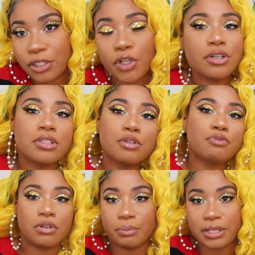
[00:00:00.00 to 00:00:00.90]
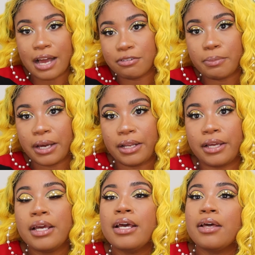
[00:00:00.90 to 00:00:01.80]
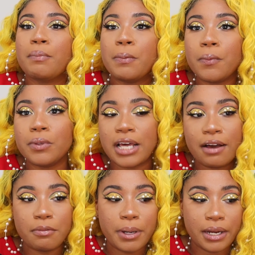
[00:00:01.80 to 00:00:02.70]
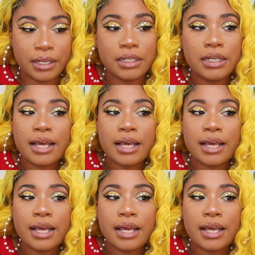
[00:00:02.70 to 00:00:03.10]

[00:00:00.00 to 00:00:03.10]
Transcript: The girls on the floor will laugh about it. People will laugh about it.